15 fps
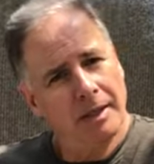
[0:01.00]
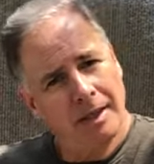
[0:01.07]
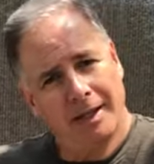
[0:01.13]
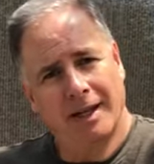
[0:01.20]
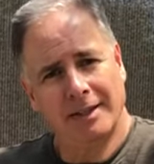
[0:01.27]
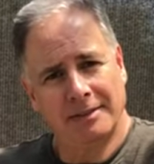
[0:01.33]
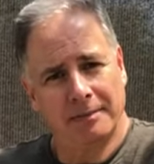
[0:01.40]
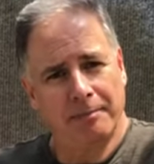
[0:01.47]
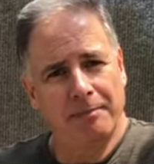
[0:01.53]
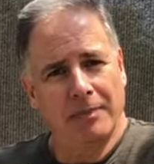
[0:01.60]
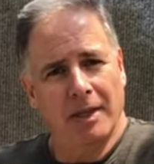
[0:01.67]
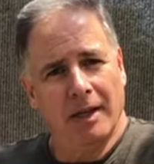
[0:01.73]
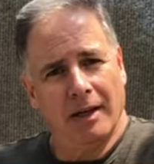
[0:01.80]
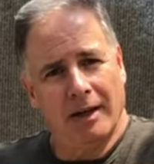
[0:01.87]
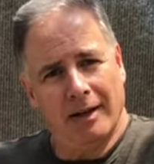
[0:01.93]
Hey guys,
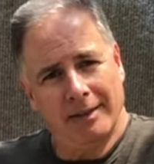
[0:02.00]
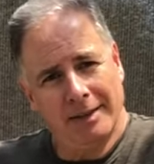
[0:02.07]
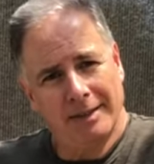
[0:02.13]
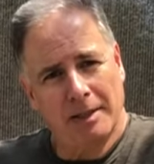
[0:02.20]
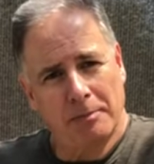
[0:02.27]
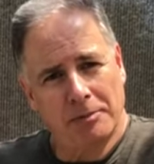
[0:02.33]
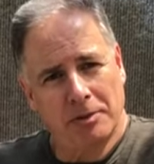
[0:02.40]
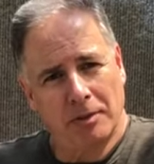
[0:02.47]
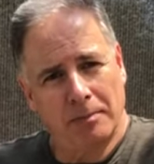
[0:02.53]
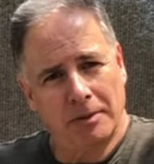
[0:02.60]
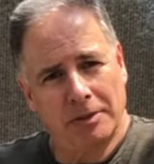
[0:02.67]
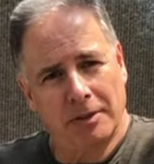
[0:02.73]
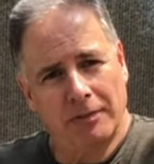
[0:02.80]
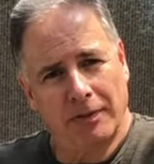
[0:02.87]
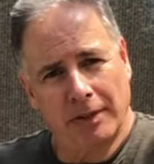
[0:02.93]
on this episode of
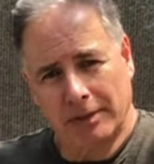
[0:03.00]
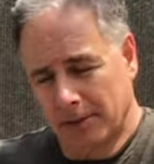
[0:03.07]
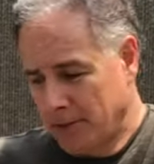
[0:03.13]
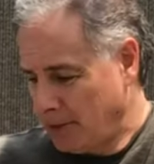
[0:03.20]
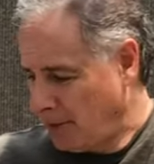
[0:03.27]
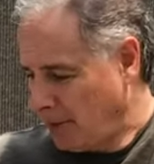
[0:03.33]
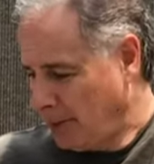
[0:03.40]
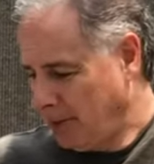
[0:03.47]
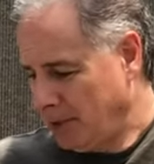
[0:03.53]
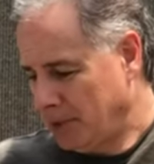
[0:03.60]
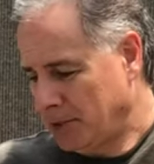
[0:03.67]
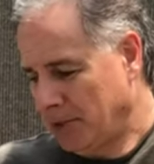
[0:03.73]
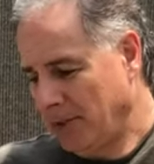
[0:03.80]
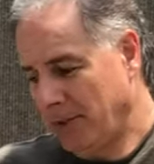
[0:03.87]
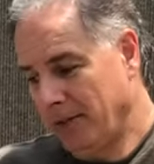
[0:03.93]
Mr. Fix, I'm going to
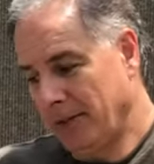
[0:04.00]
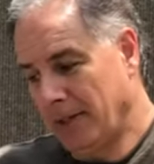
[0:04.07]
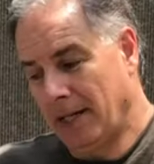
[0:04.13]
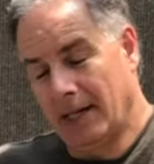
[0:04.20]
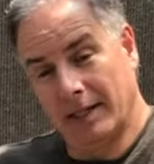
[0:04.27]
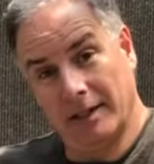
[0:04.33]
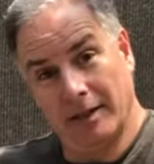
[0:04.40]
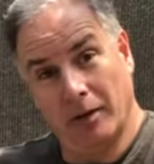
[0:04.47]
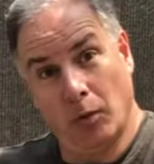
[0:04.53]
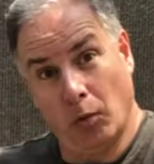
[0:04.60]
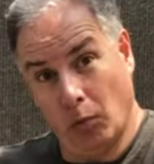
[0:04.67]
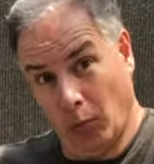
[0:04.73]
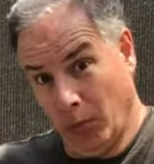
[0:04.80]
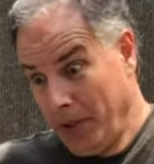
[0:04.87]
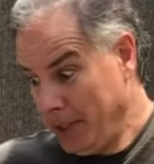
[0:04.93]
show you how to
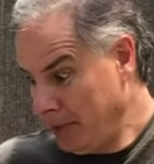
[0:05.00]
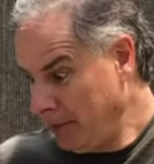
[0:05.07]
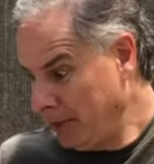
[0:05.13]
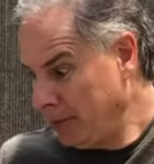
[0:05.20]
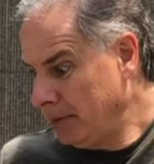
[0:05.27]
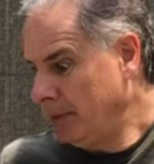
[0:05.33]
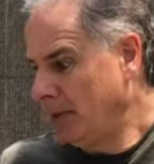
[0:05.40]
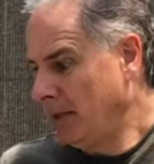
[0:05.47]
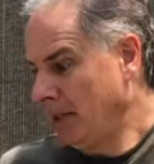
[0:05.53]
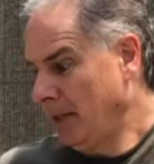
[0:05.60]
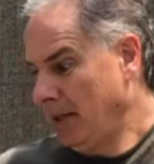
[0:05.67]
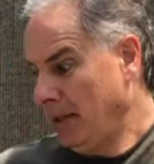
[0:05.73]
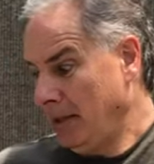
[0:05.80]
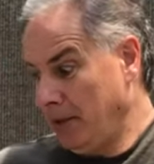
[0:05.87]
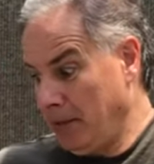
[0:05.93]
redo
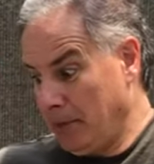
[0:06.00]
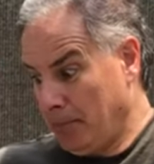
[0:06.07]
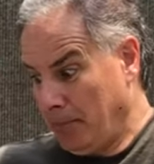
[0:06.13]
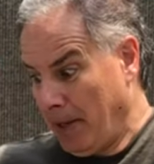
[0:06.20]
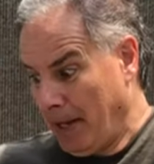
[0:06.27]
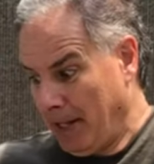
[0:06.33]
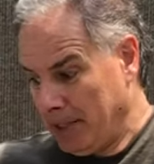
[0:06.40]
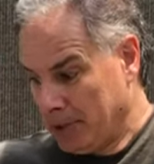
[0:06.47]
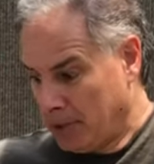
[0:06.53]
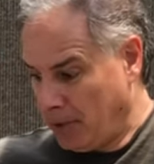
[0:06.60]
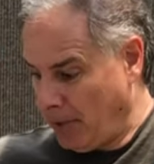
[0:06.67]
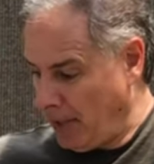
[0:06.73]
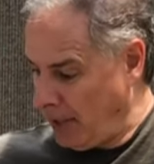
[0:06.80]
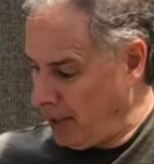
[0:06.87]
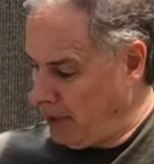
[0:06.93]
your pan
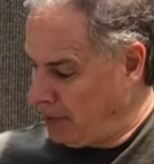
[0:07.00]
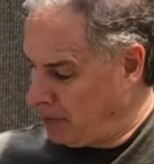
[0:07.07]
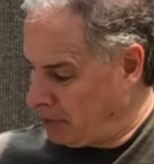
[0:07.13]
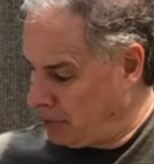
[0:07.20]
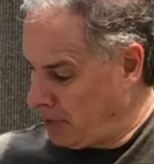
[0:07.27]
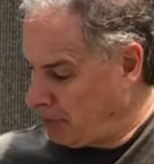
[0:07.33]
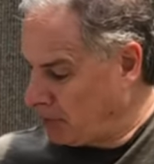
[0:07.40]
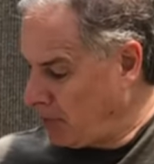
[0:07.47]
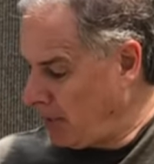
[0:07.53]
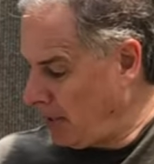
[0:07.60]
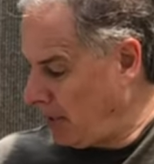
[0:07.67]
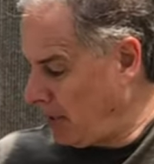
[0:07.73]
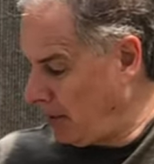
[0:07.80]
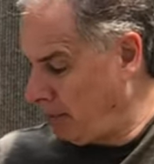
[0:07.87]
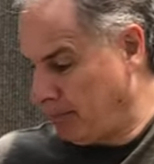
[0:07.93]
tray, your drip
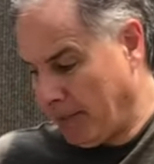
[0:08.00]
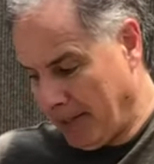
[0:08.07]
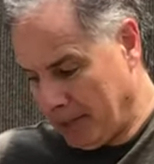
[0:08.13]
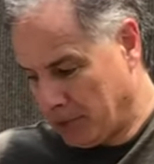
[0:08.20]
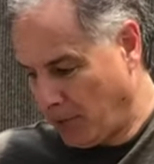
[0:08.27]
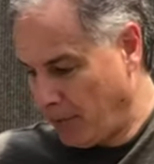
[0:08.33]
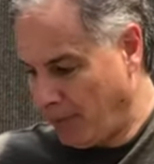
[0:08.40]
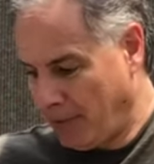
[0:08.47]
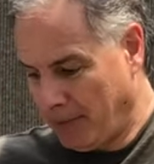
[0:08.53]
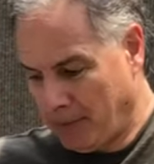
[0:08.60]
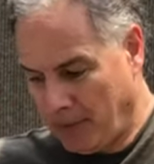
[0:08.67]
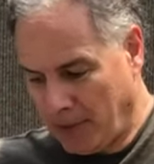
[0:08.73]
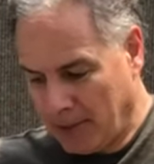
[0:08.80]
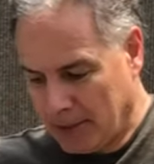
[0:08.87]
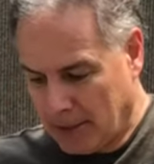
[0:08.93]
tray, pan tray, whatever you
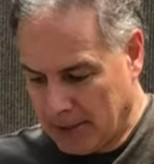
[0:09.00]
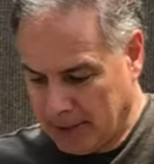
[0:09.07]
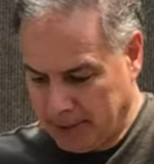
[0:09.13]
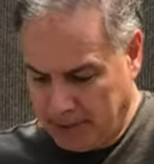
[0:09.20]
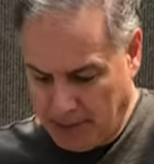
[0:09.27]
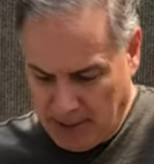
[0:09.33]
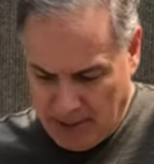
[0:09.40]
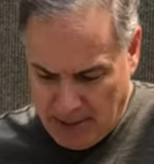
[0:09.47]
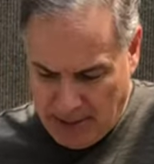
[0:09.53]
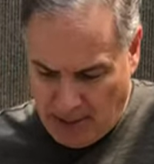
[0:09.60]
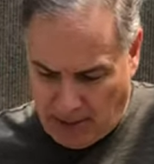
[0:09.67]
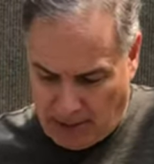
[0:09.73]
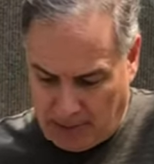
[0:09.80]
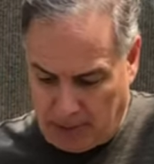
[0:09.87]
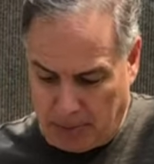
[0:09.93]
want to call it,
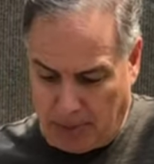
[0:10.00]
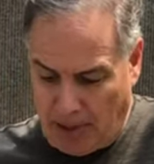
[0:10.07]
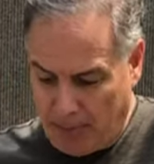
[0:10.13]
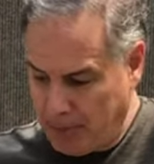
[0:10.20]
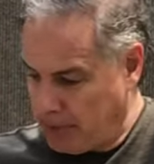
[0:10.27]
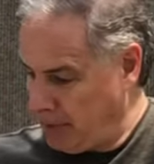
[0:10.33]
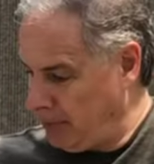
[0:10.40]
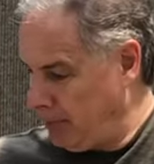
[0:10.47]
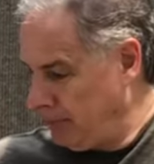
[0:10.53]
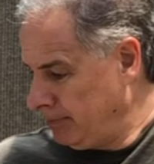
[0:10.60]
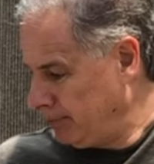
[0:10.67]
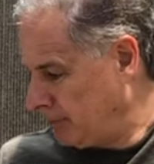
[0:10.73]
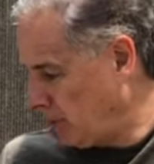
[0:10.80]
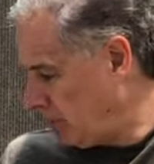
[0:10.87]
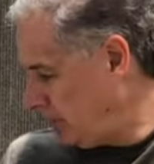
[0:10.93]
on your barbecue.
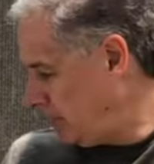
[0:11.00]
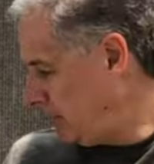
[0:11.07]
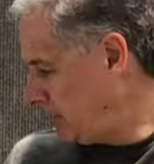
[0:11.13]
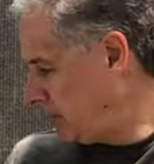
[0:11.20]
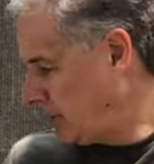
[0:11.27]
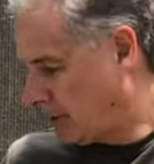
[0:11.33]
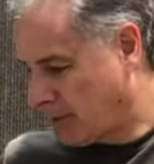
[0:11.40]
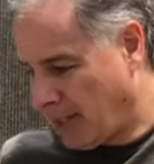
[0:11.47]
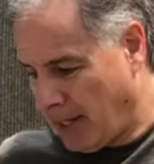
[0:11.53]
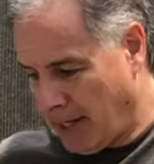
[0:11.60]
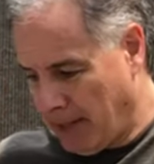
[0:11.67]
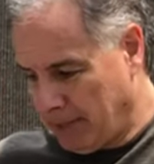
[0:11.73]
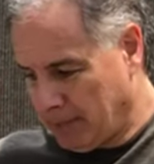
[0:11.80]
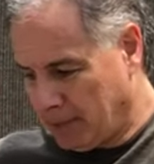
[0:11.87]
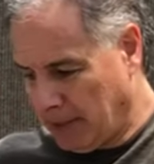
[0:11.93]
So this is the time
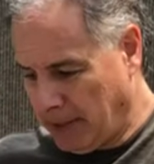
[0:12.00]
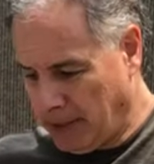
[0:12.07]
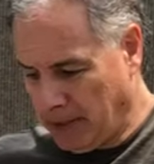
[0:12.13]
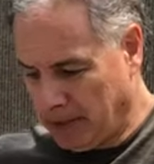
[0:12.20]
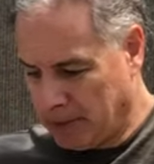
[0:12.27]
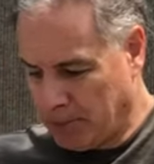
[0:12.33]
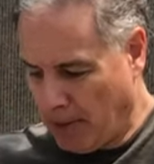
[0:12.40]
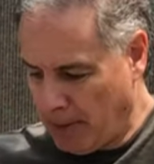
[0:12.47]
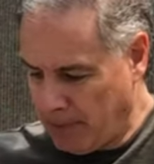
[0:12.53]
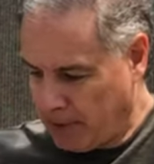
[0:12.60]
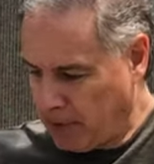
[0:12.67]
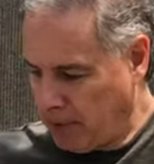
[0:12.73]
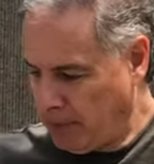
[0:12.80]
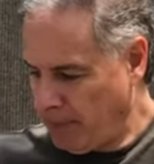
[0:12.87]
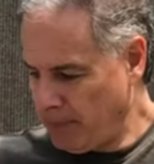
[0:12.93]
to clean your
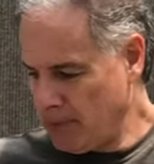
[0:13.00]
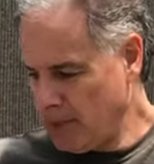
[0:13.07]
barbecue.